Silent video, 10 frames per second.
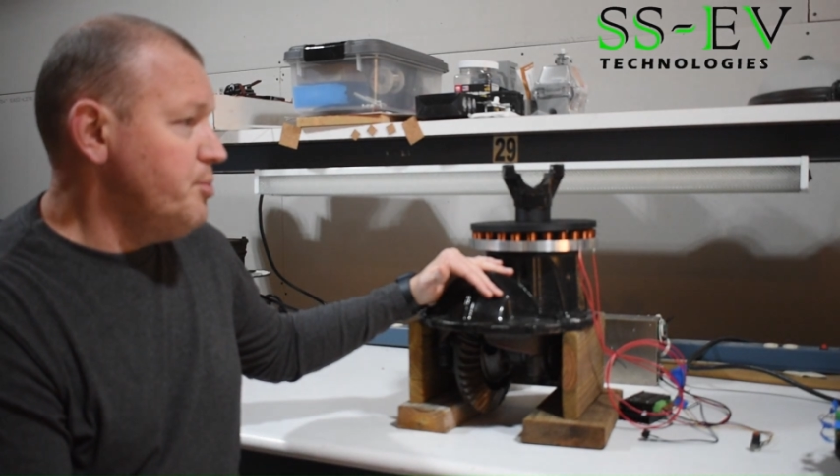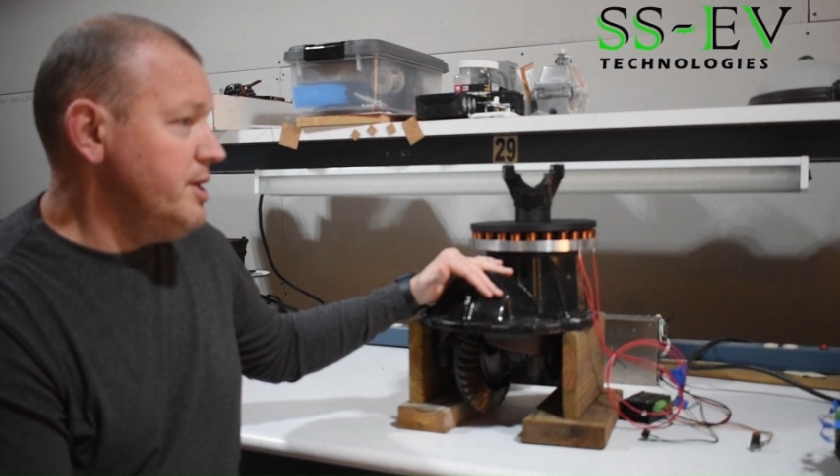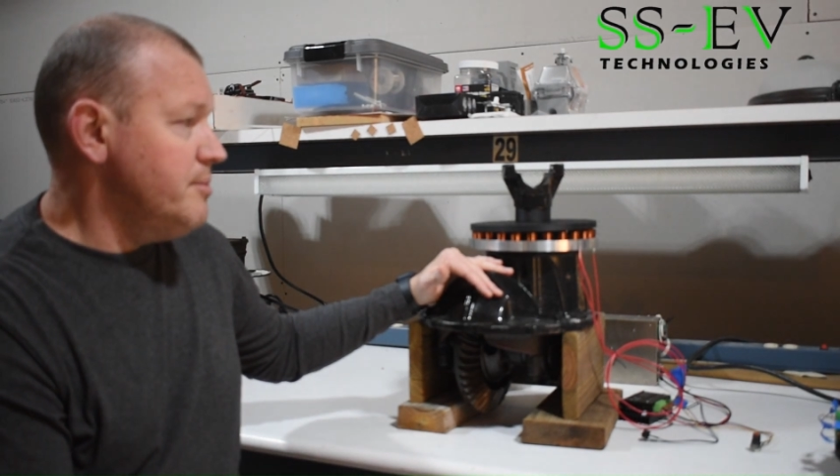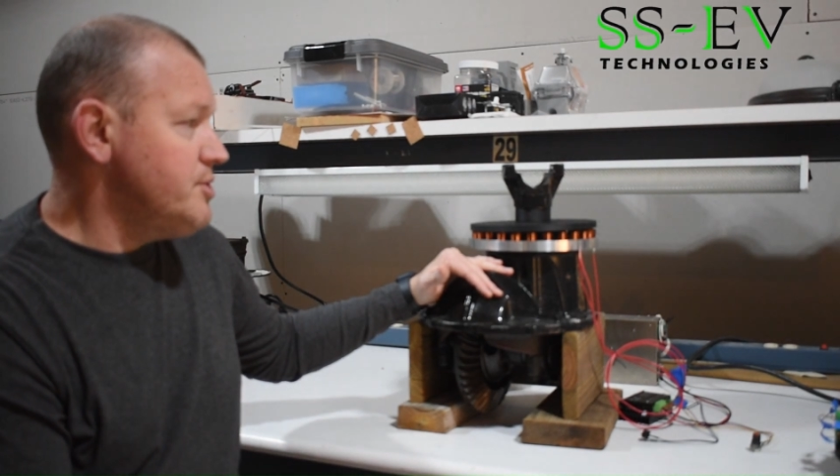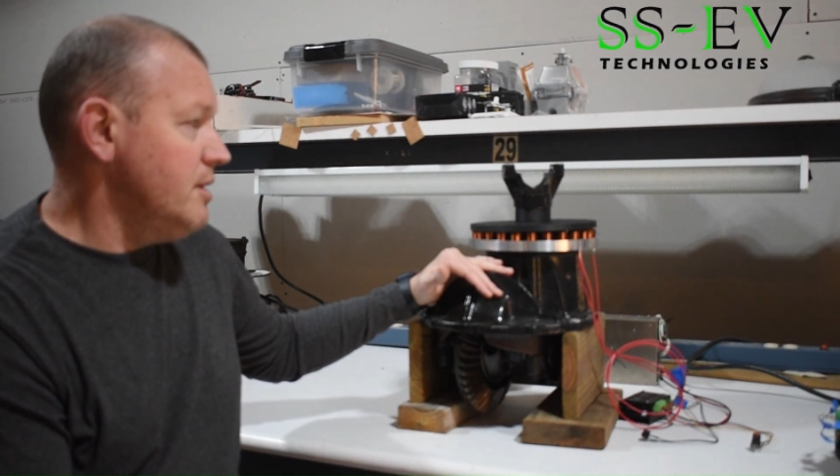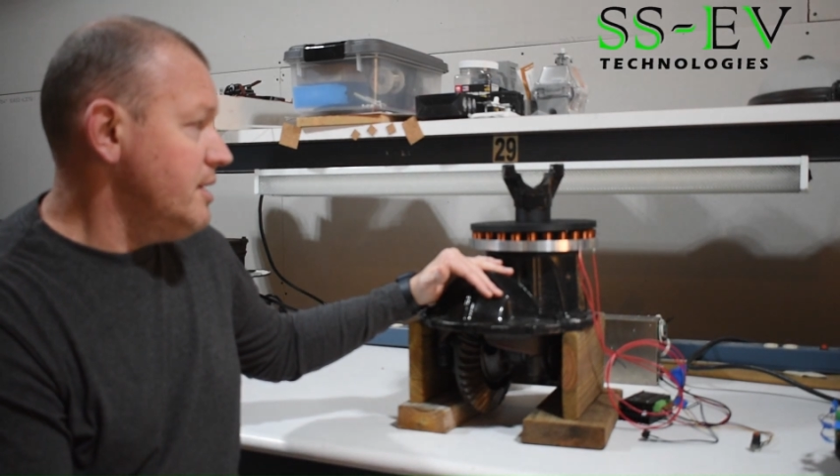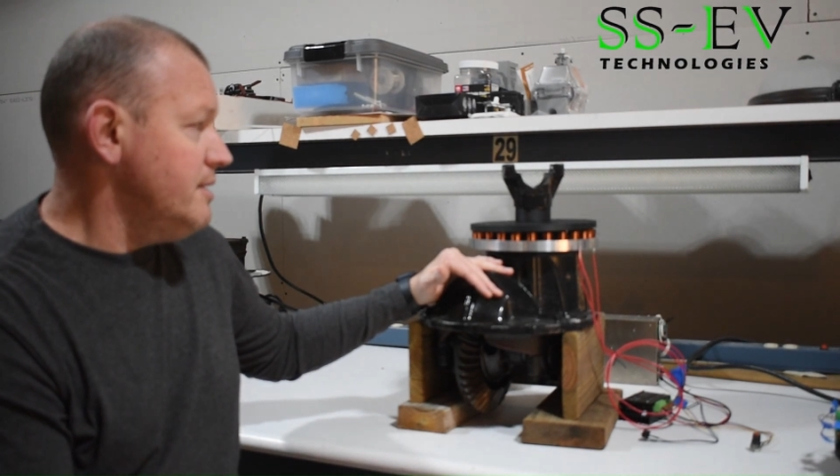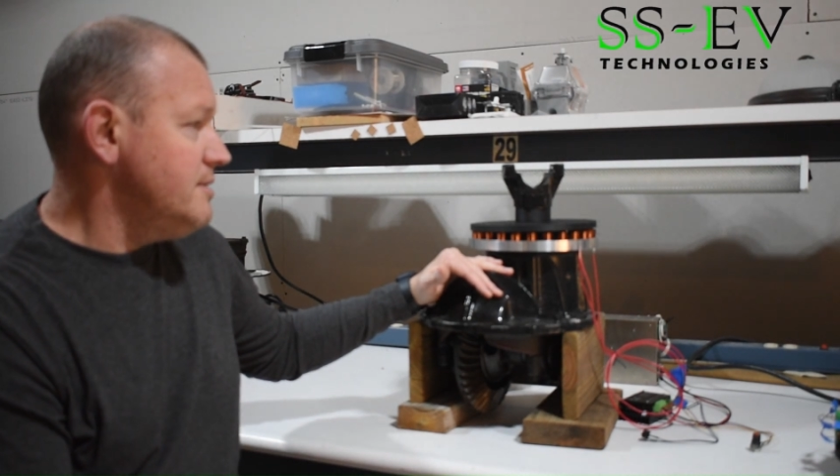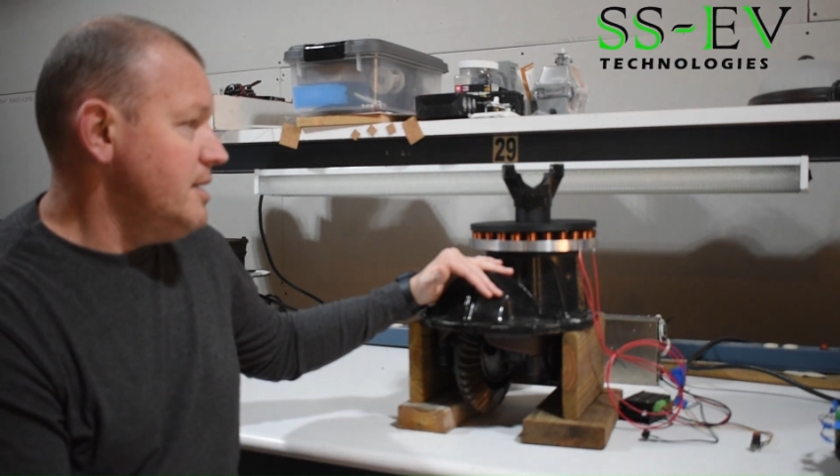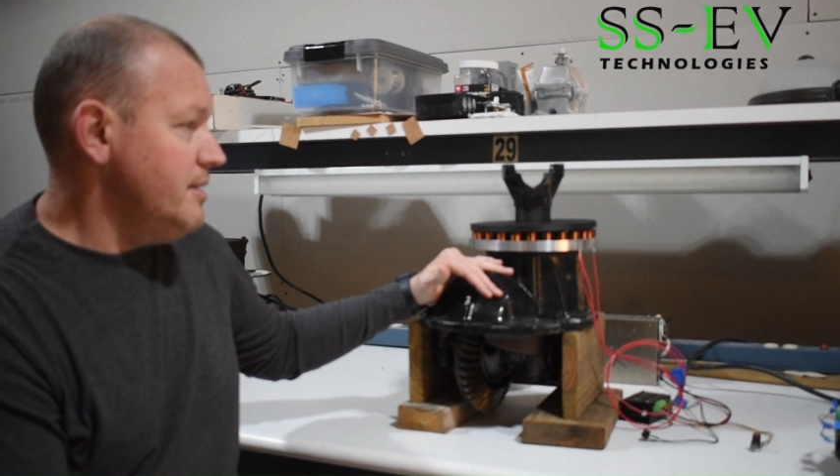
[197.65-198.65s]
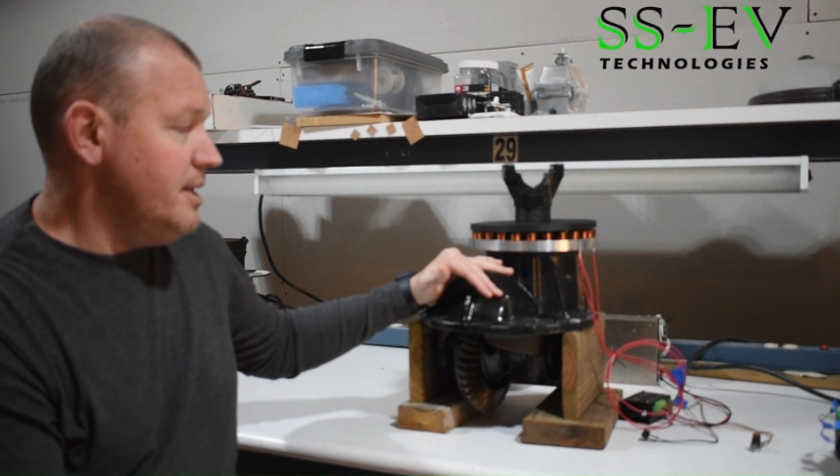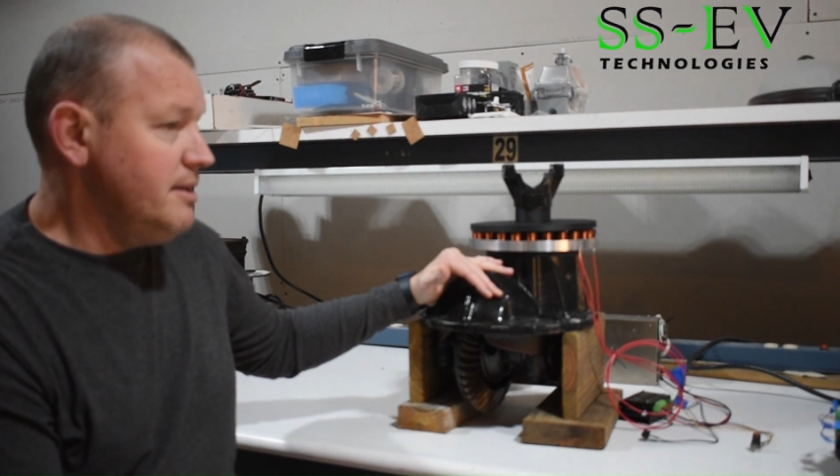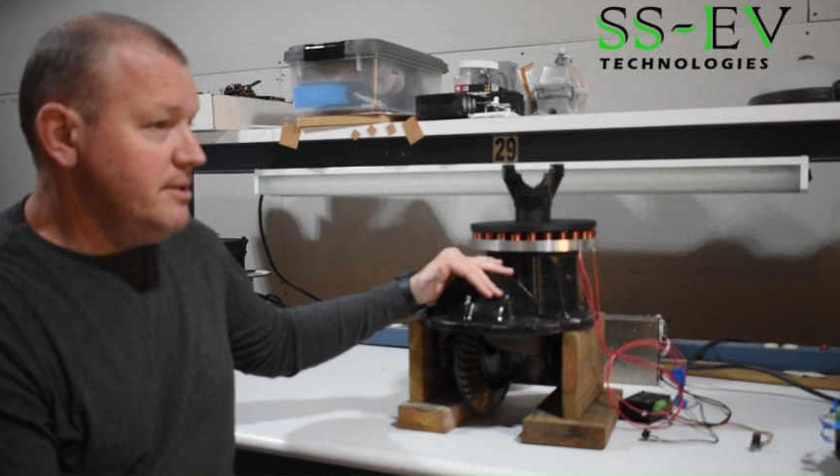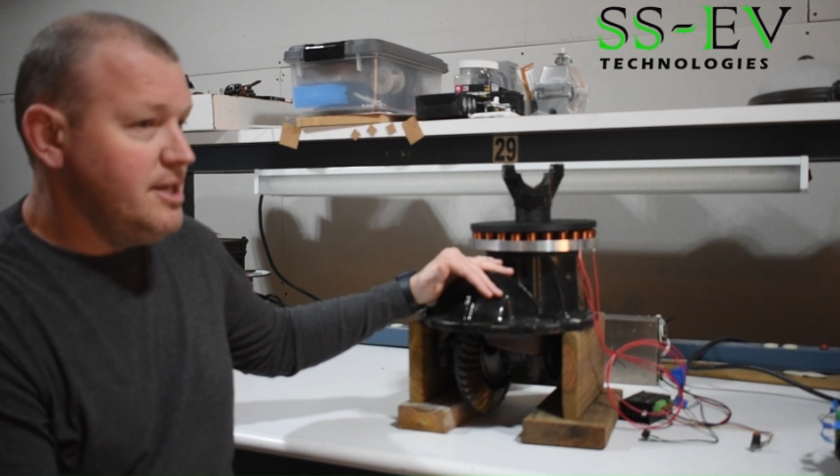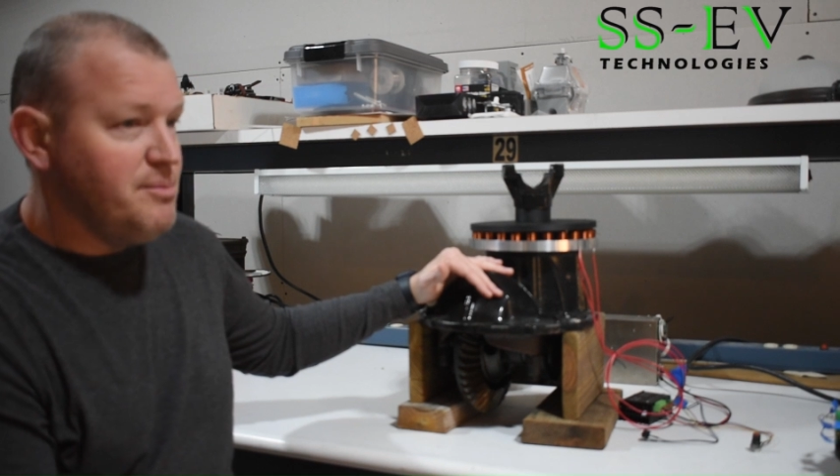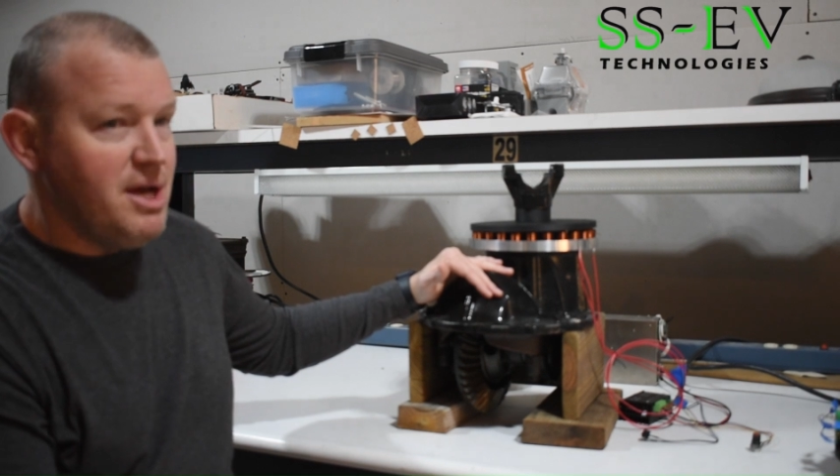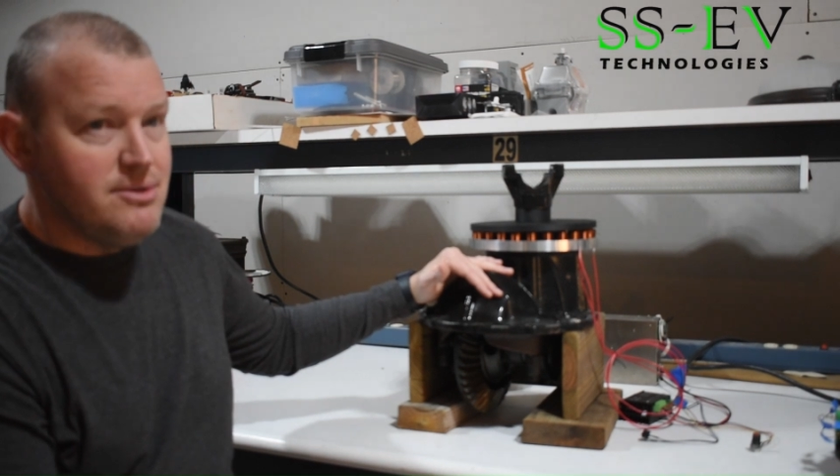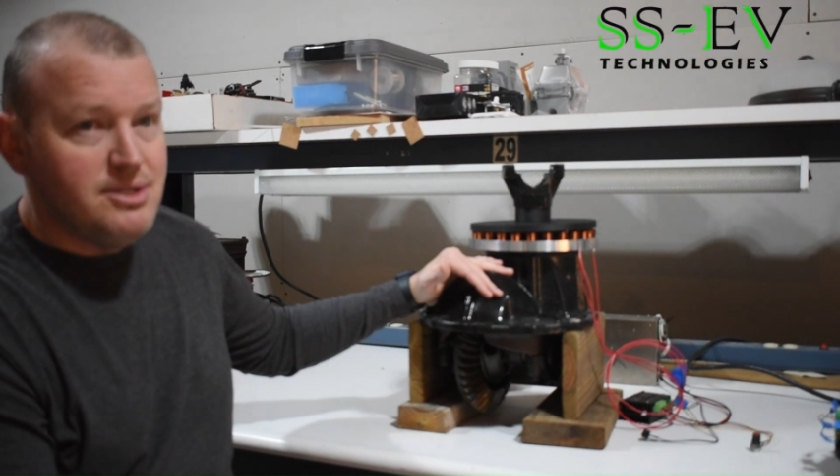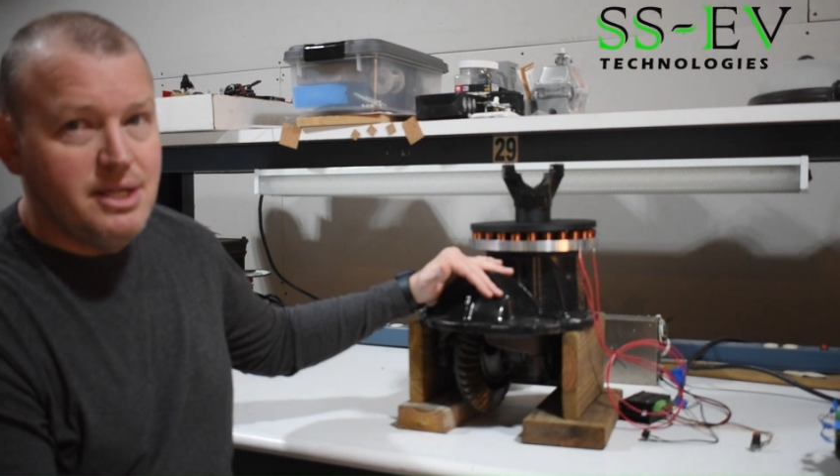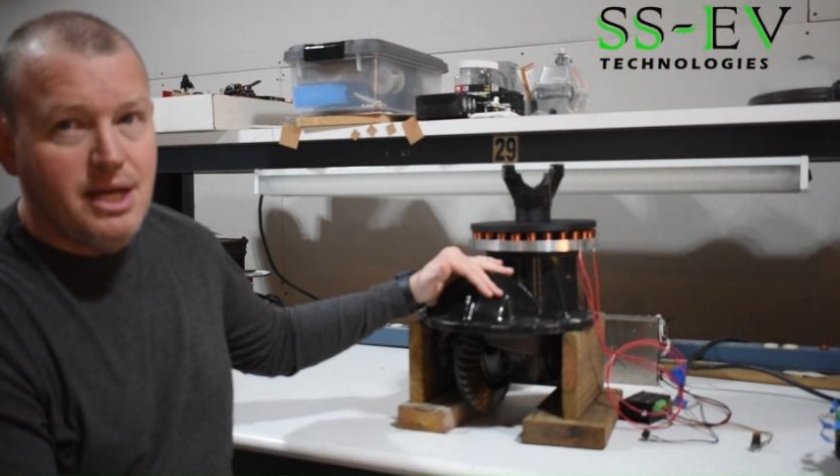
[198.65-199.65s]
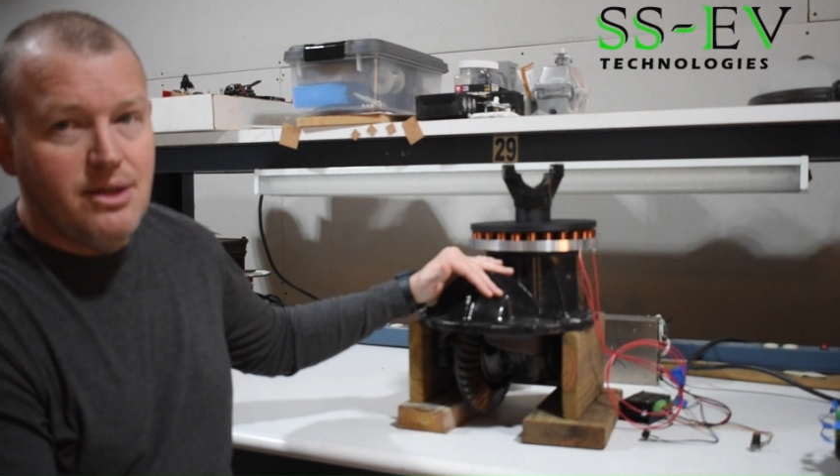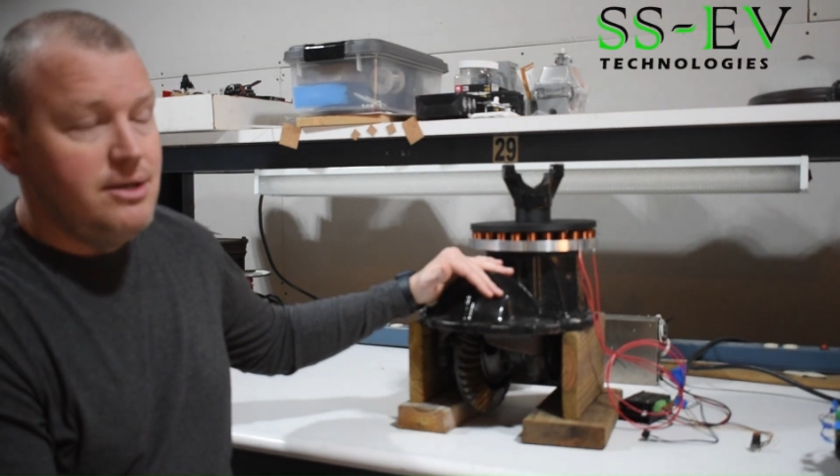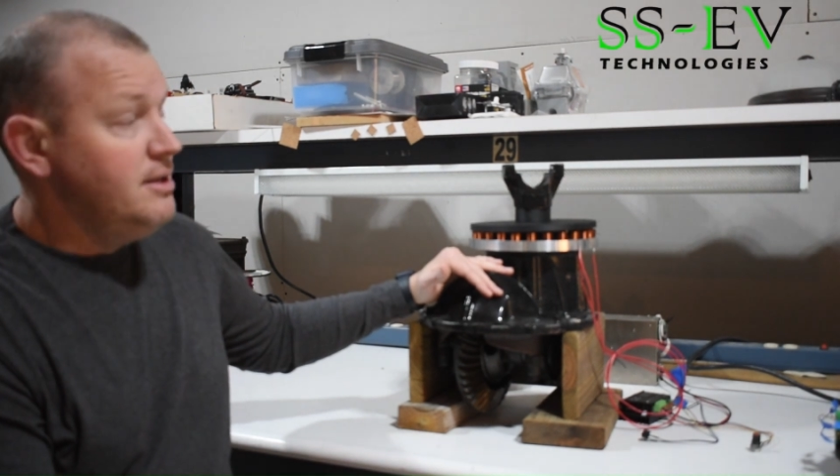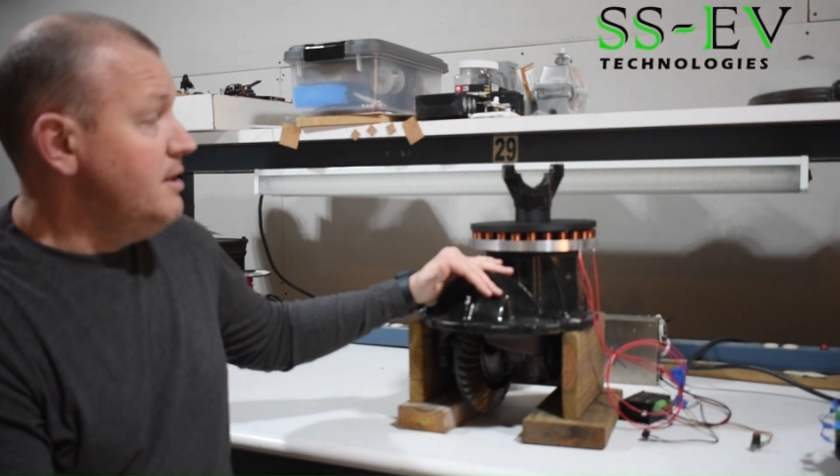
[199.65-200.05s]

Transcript: pickup truck instead of getting 10 miles to the gallon.